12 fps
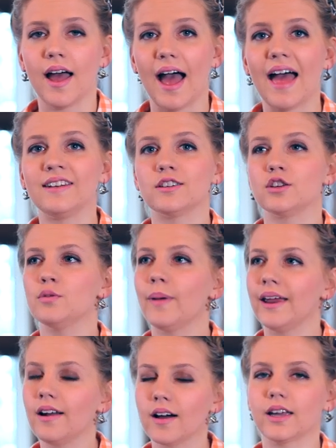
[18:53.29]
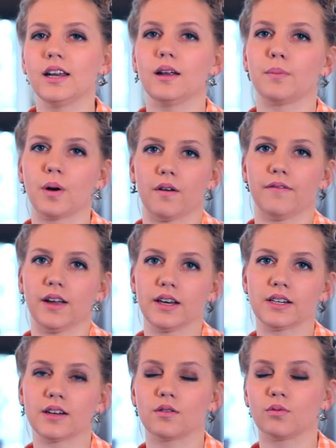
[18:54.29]
and you may not get it
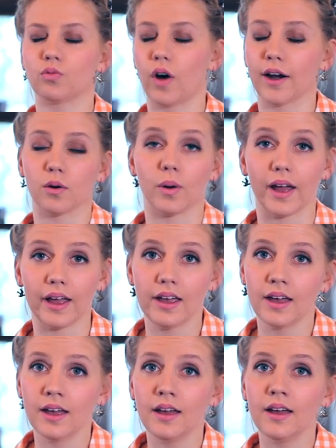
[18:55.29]
perfect right away,